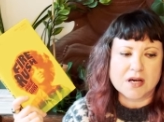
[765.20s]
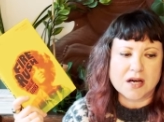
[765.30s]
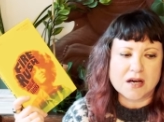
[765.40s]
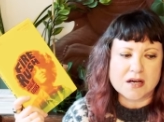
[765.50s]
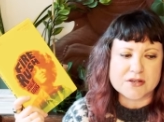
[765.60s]

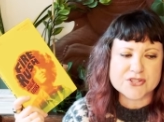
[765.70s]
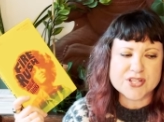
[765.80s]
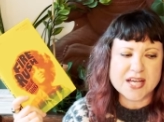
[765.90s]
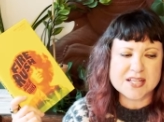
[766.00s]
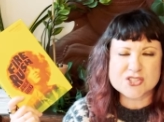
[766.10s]
Uh,
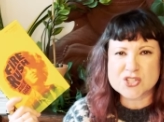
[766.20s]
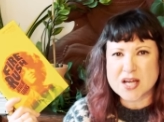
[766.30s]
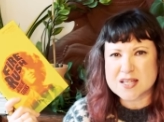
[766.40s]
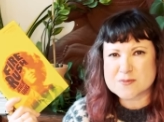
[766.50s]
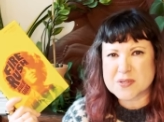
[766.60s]
she has
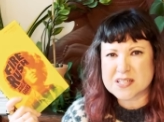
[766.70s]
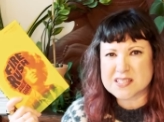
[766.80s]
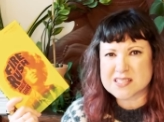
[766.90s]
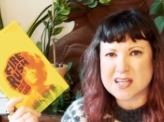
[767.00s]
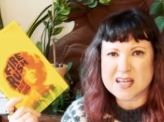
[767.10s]
jaws, but
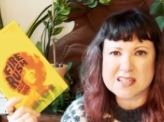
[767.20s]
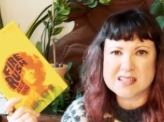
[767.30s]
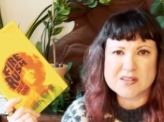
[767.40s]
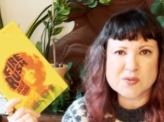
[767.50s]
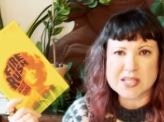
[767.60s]
it's not
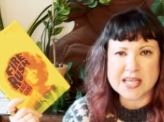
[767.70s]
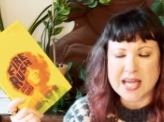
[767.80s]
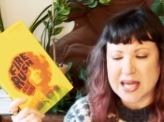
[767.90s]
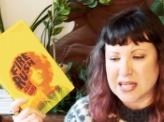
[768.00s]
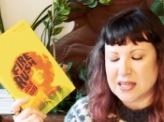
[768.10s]
really
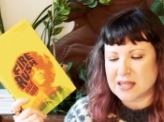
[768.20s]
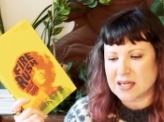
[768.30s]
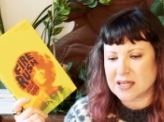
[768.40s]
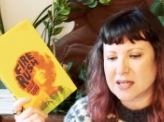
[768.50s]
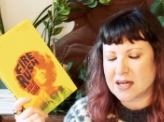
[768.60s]
anything.